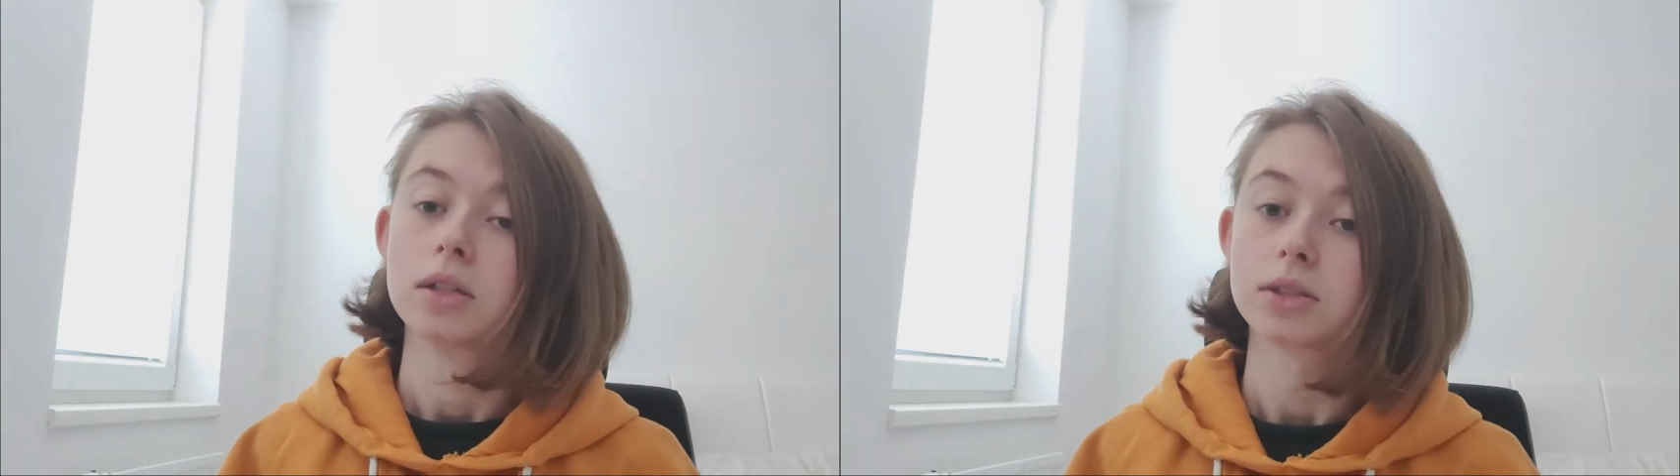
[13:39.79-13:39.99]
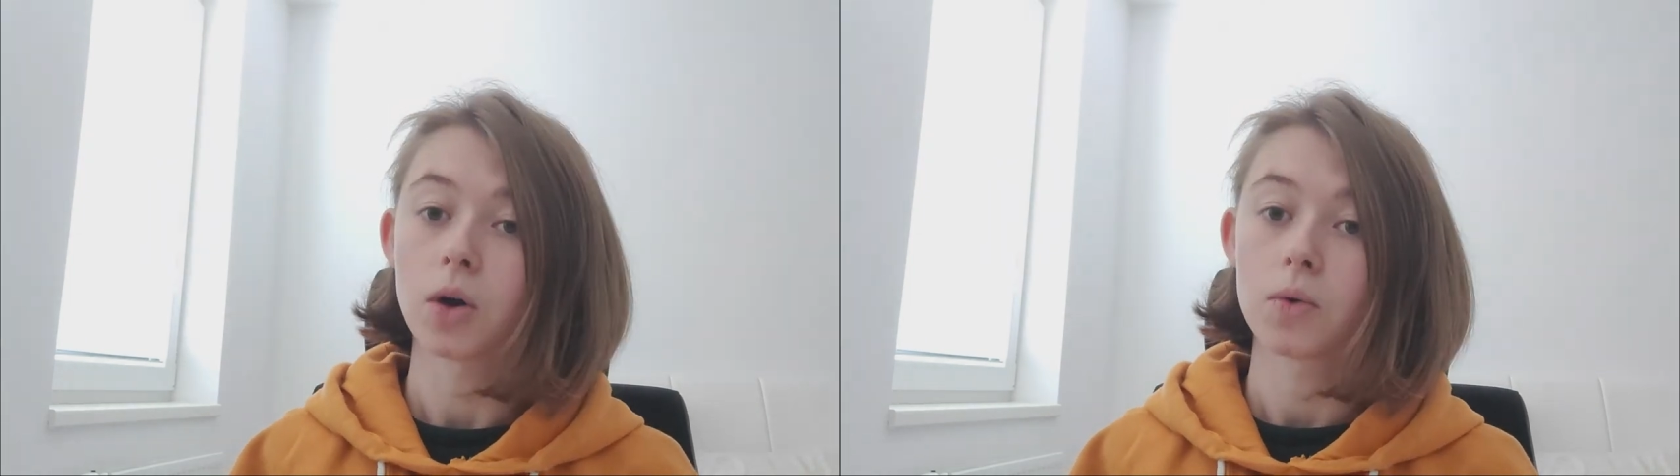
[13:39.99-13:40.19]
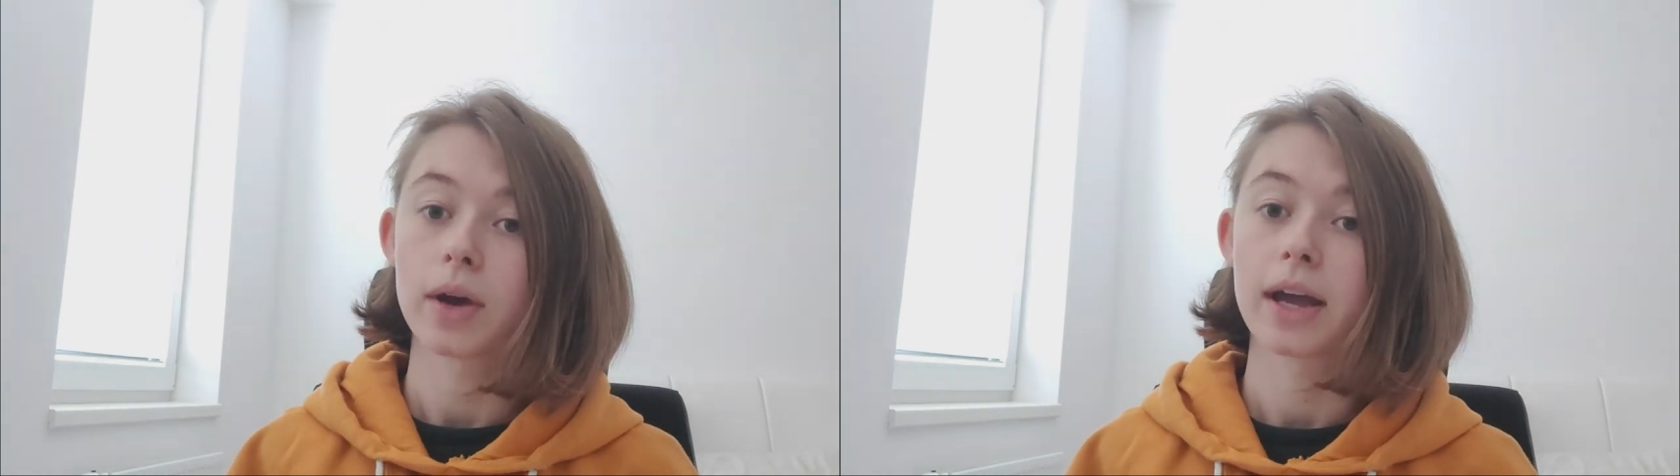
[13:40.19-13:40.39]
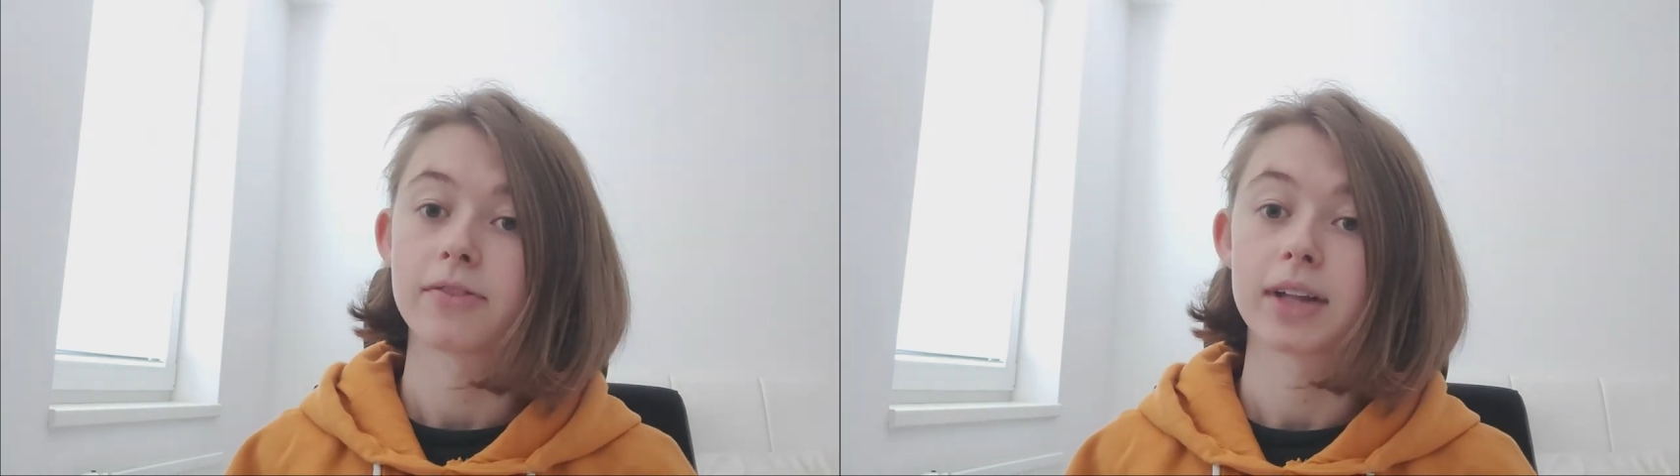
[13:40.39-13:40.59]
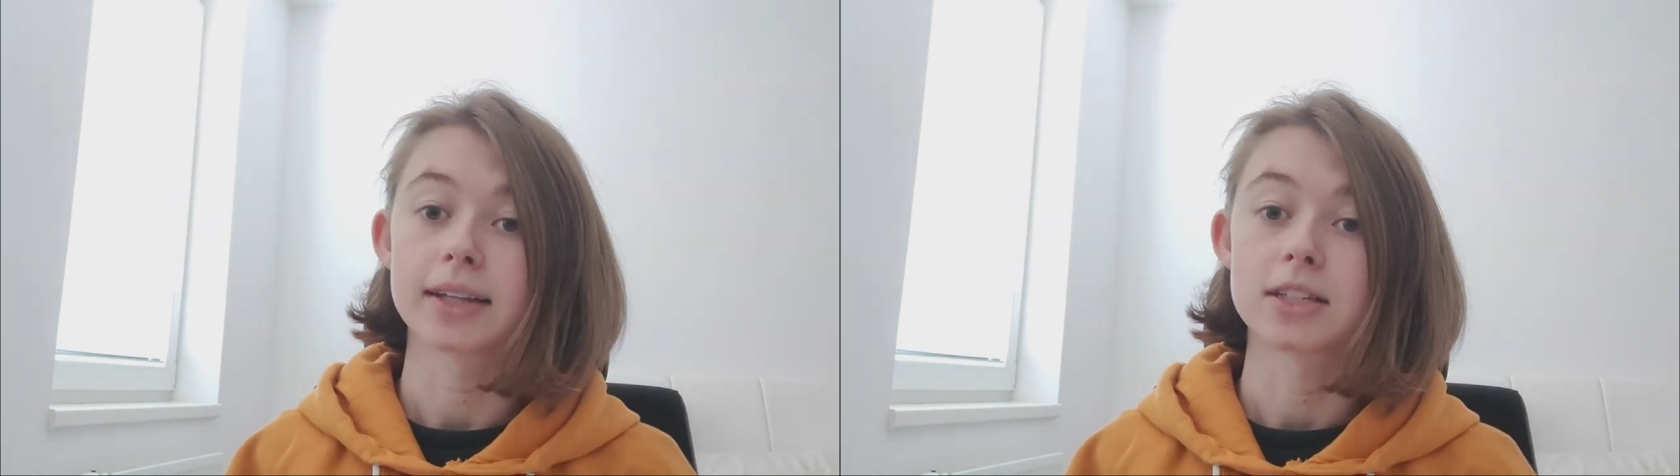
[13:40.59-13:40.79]
So,
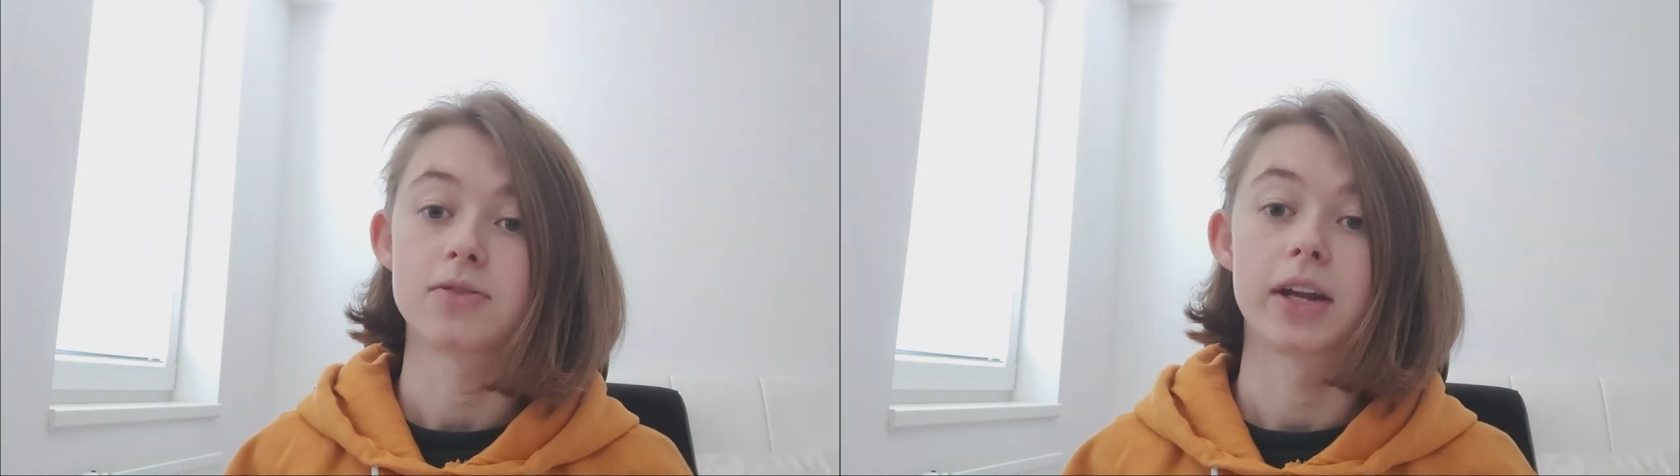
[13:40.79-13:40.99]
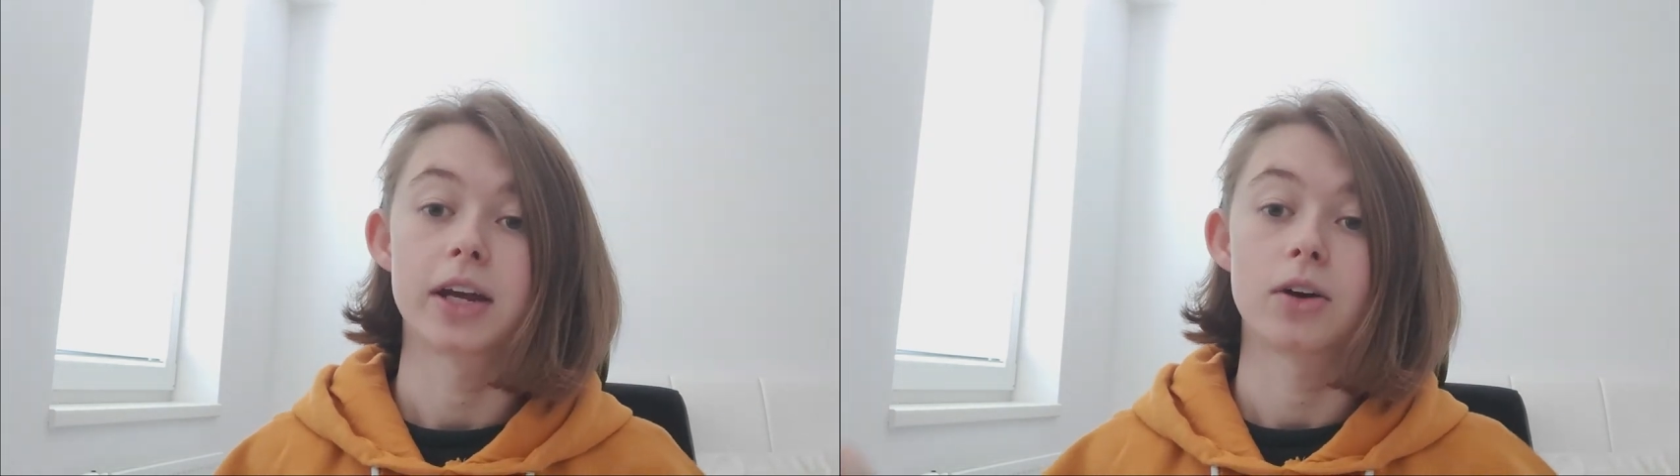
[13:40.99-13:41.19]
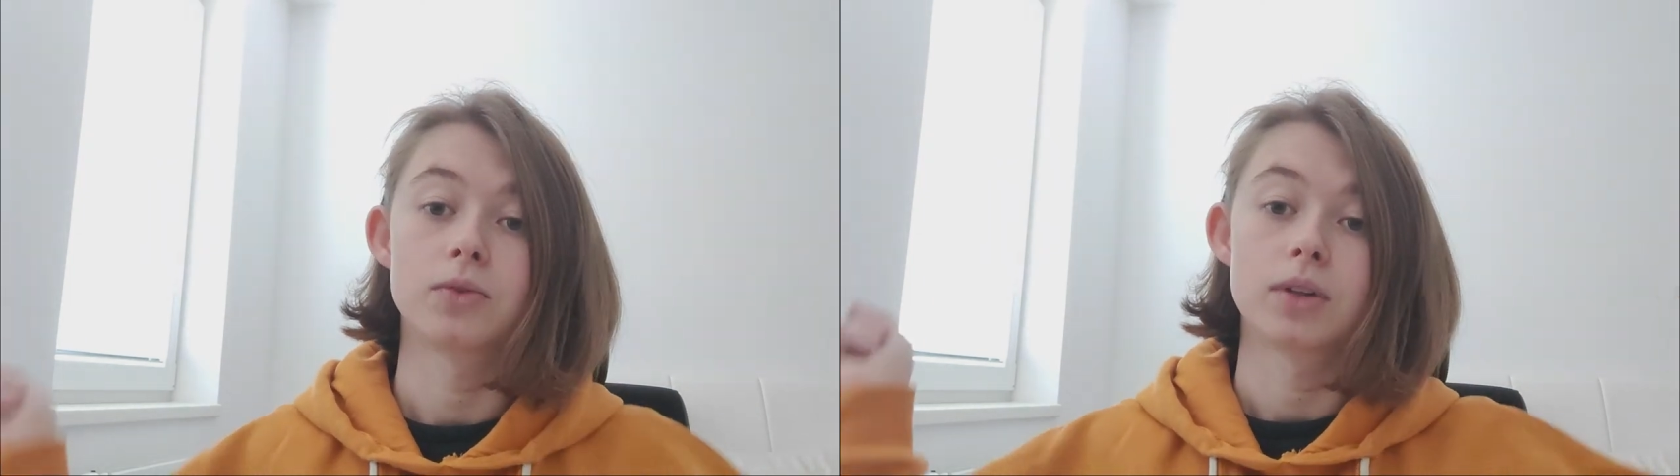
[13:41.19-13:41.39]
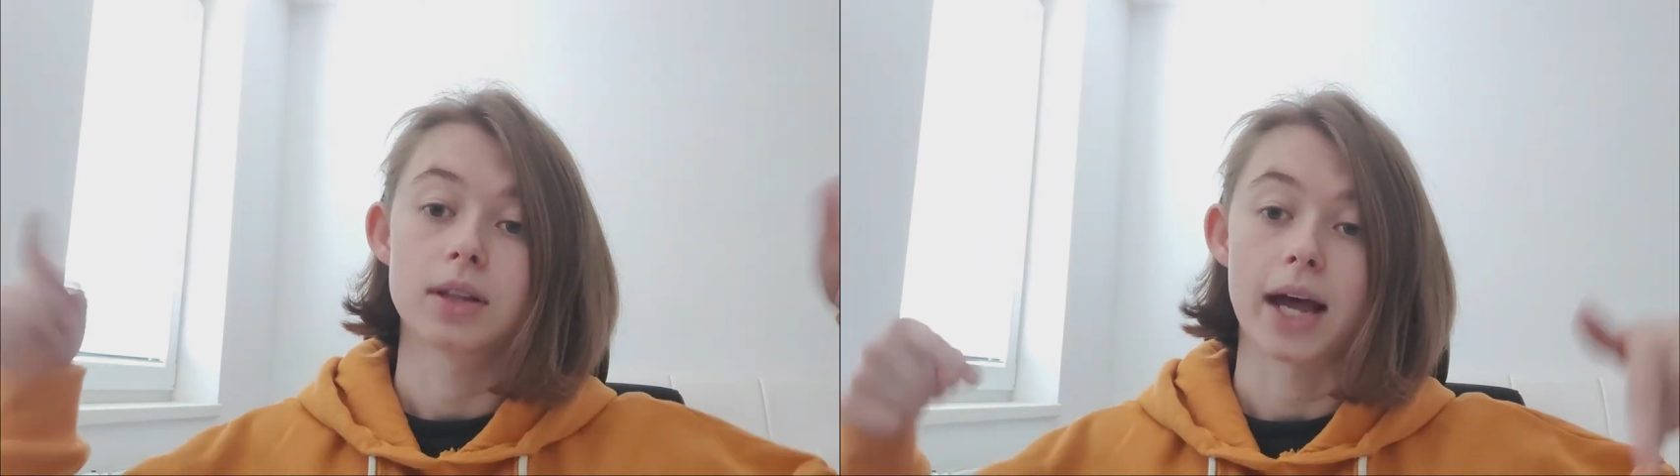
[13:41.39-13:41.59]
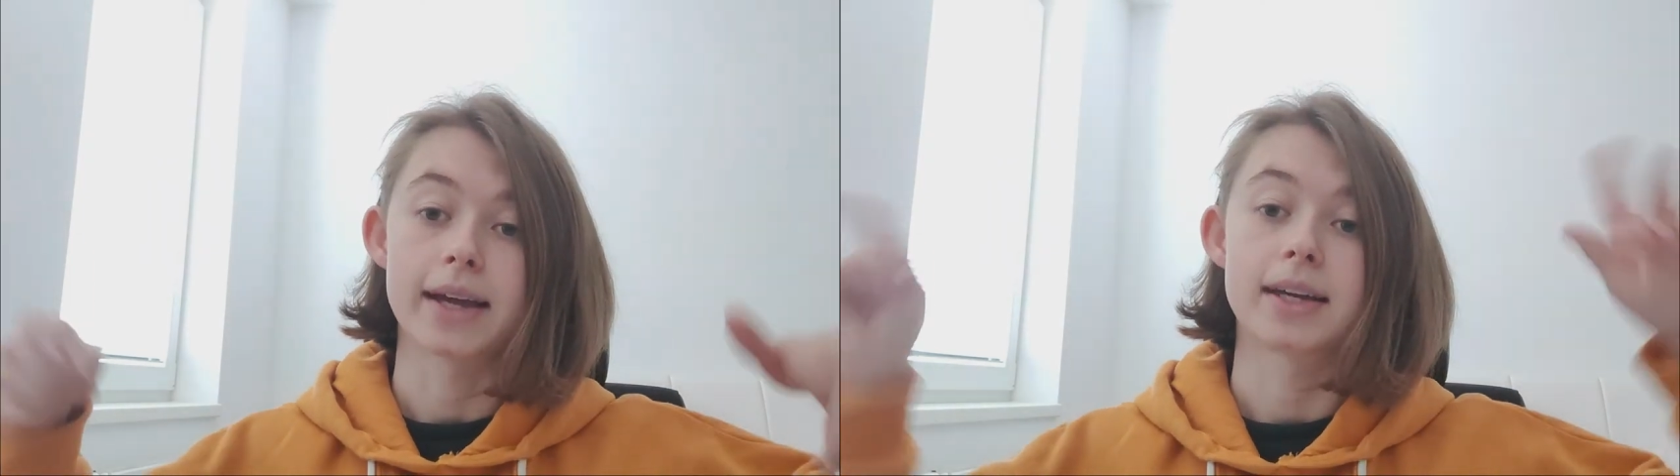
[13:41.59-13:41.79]
if you like this video,
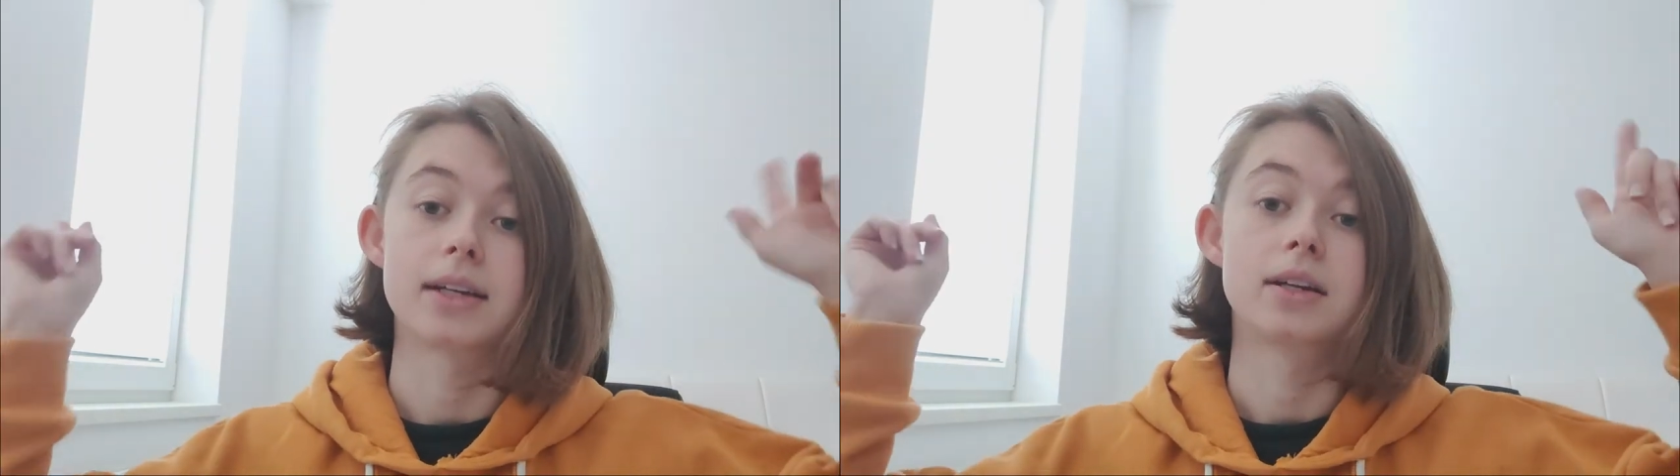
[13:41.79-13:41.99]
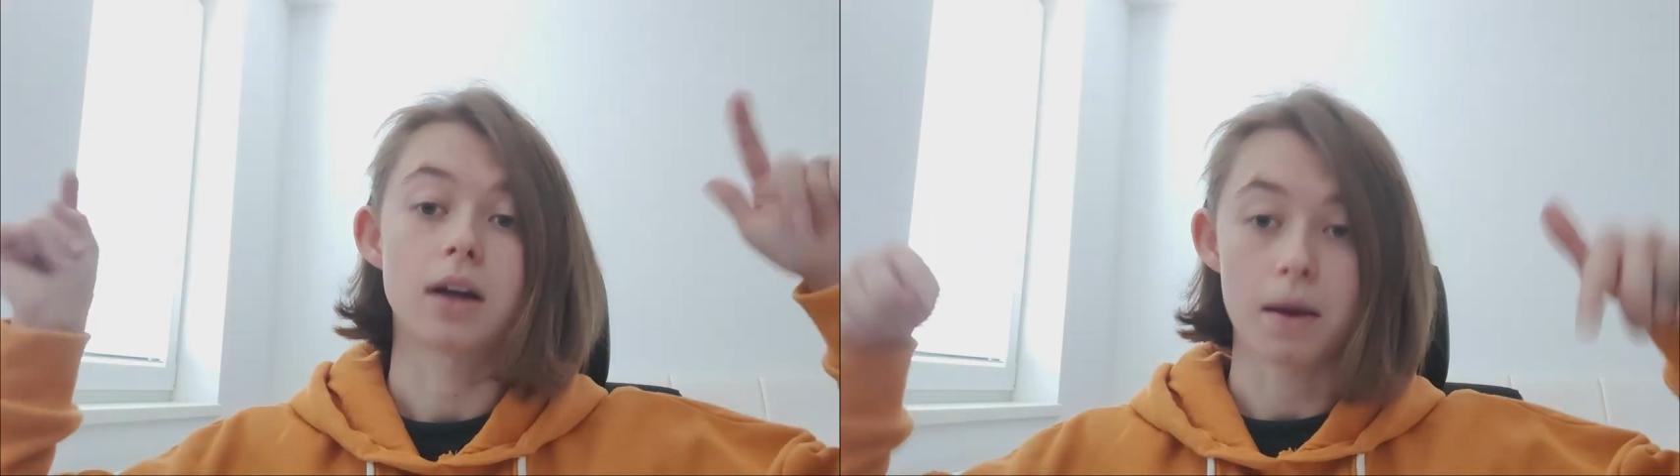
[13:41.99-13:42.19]
like it.